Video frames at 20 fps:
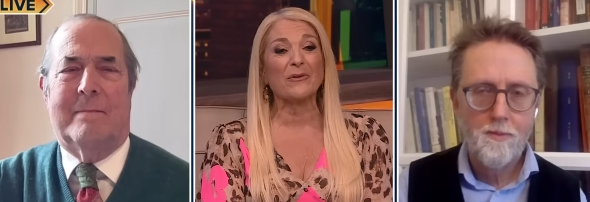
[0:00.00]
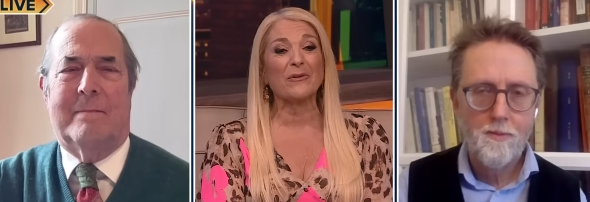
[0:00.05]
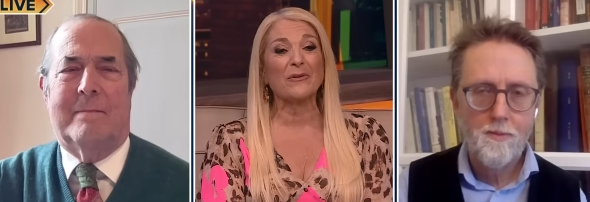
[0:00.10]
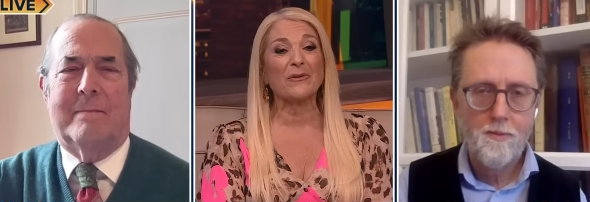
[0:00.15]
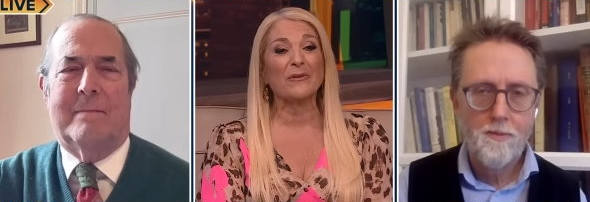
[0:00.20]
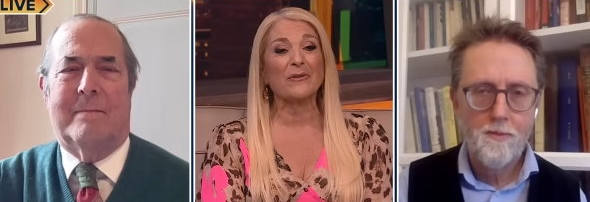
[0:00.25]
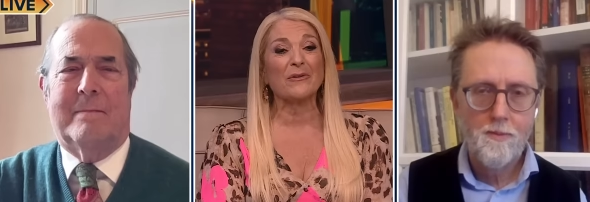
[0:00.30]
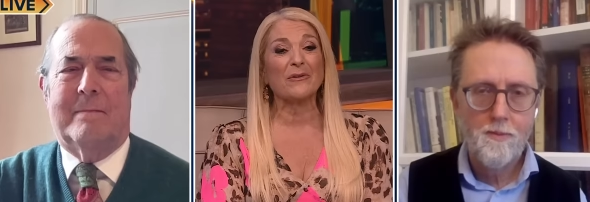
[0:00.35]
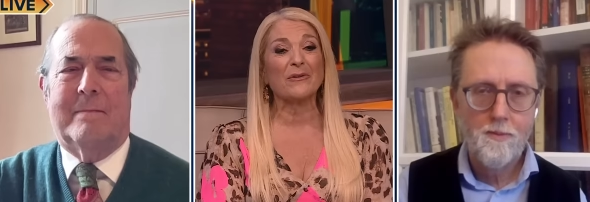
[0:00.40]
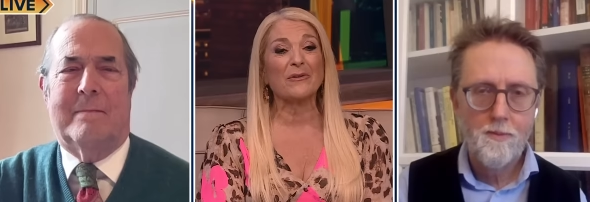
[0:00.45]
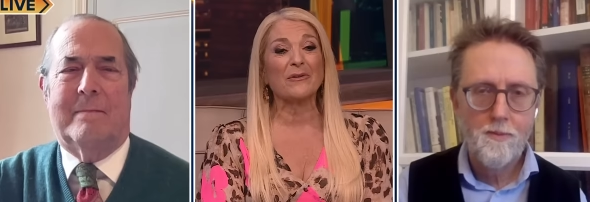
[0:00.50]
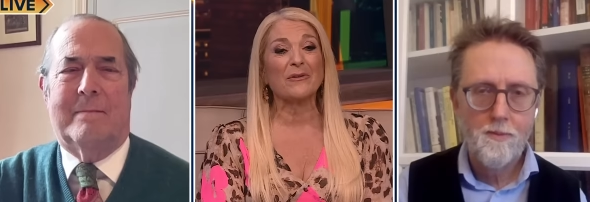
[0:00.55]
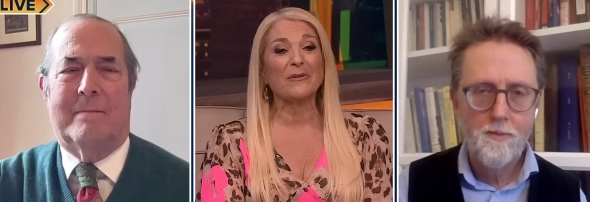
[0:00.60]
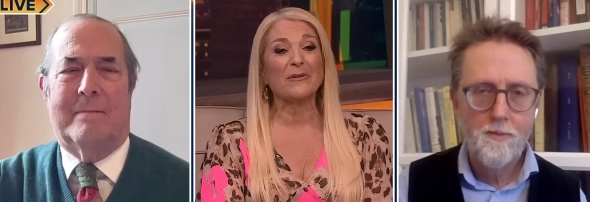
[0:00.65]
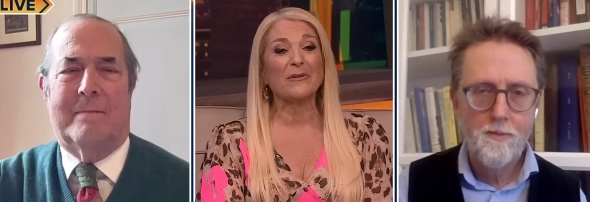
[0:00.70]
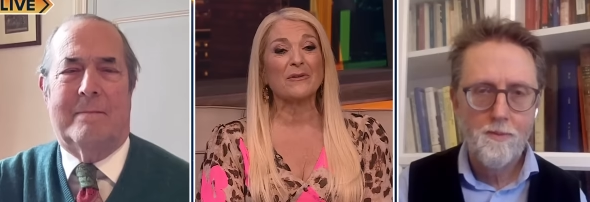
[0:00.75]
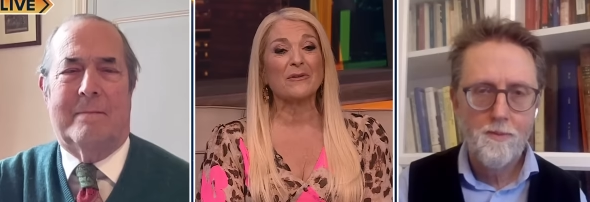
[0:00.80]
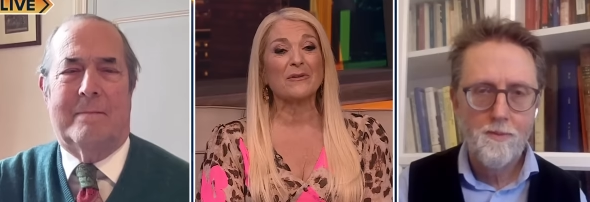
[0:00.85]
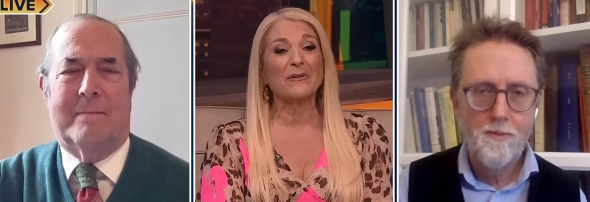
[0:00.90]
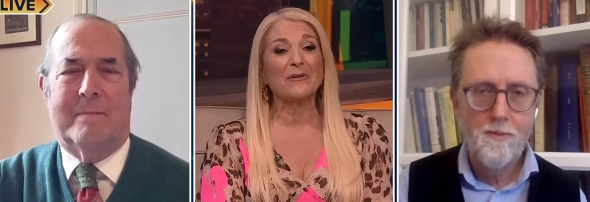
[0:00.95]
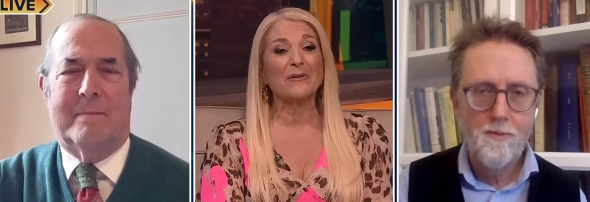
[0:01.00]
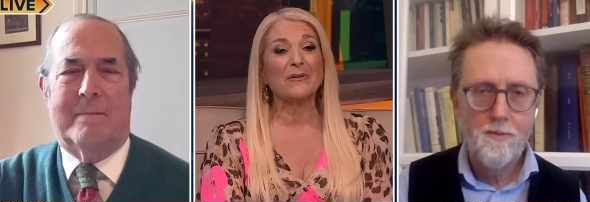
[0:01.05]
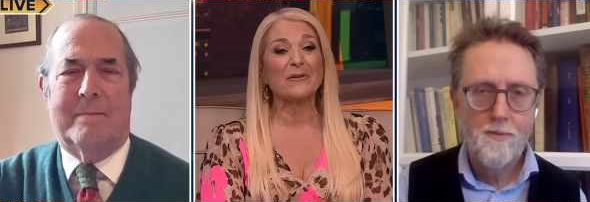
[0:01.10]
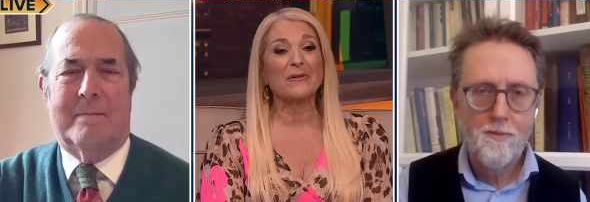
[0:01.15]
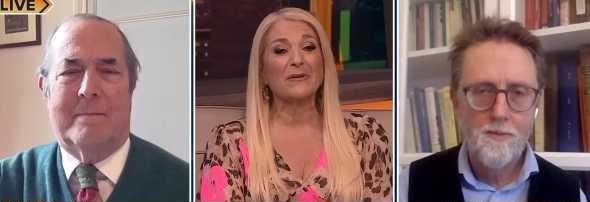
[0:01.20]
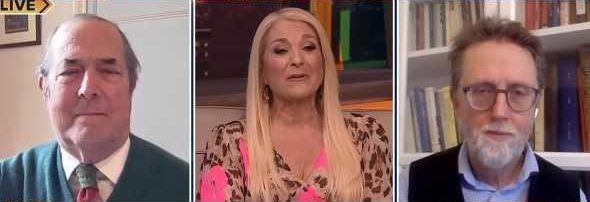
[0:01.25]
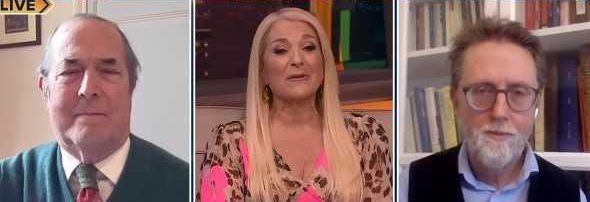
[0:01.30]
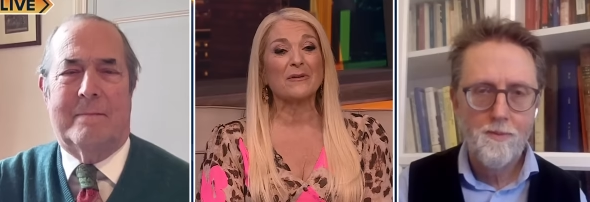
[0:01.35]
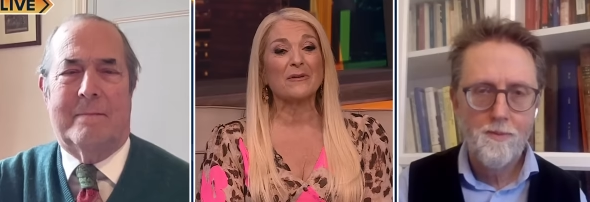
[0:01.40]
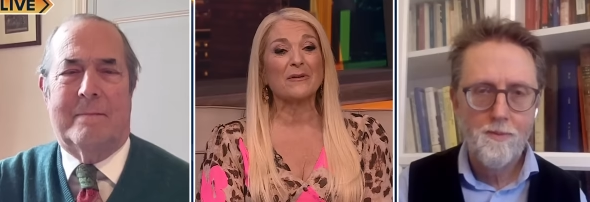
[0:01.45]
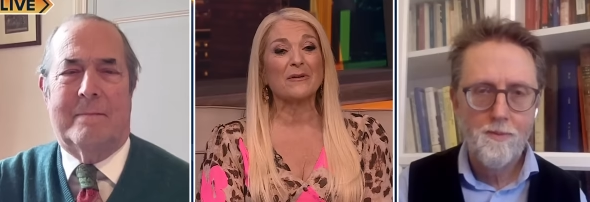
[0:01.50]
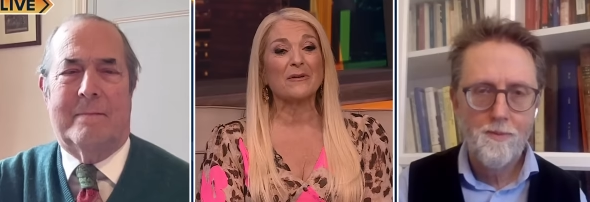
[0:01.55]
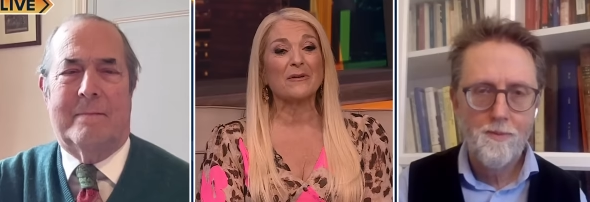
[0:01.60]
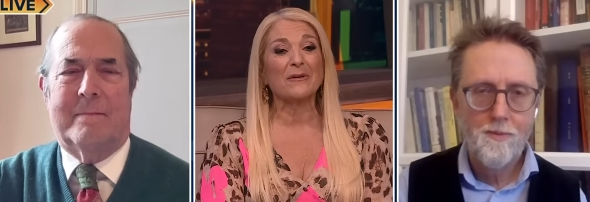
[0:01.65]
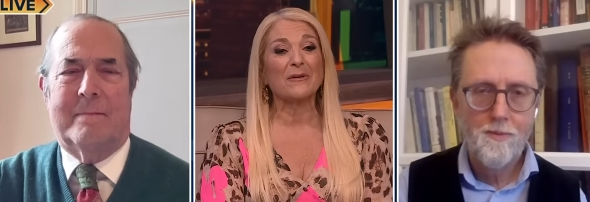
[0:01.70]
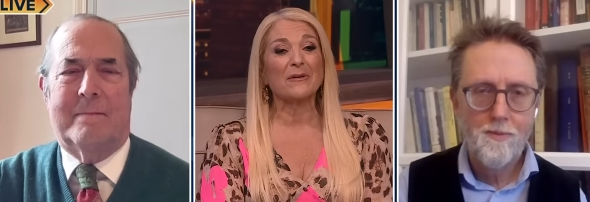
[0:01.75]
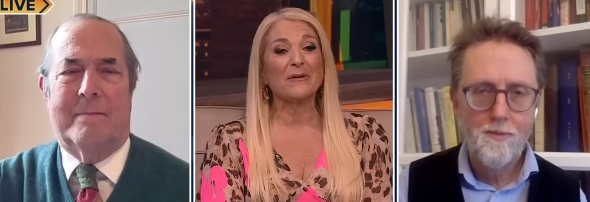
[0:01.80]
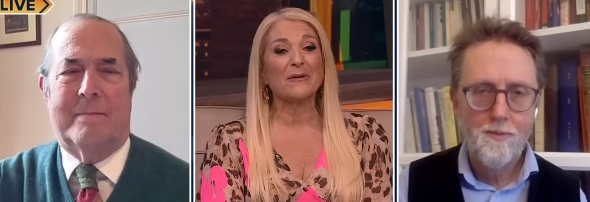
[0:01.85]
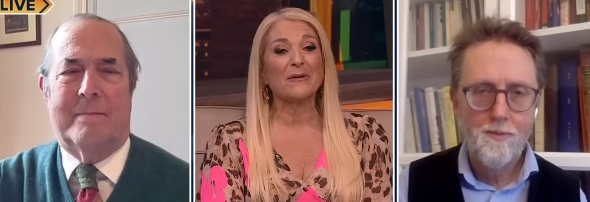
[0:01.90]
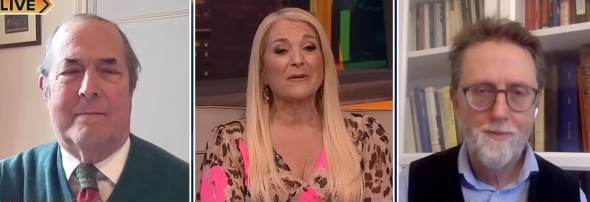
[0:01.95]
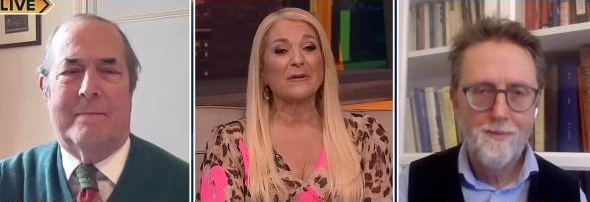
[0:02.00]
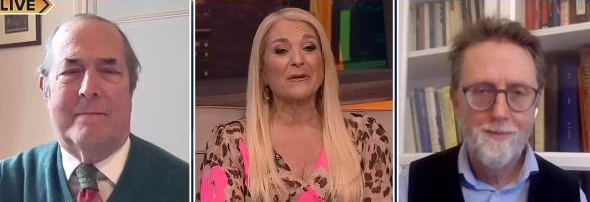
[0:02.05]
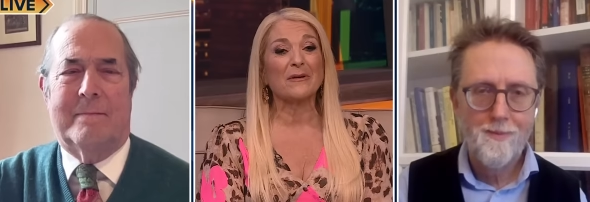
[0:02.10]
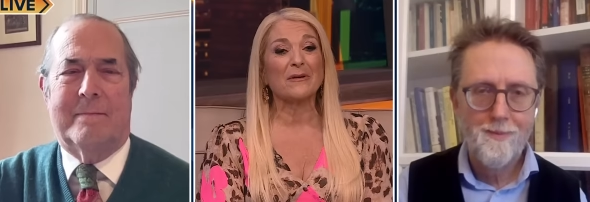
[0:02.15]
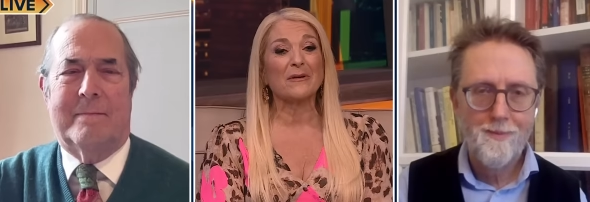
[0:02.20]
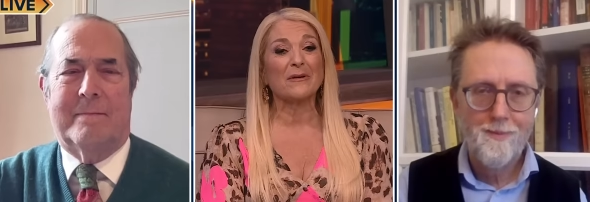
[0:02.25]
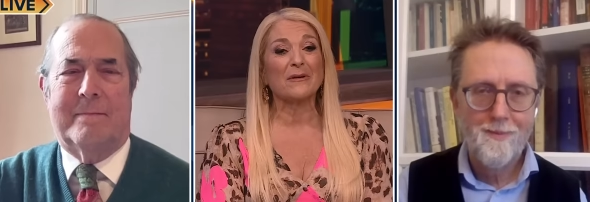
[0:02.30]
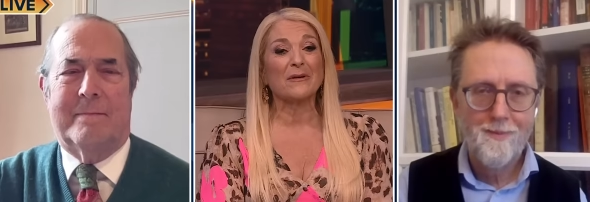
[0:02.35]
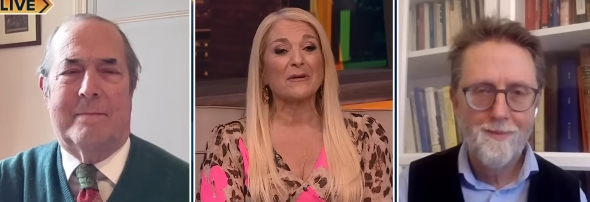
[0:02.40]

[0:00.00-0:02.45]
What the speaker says: Nothing is said.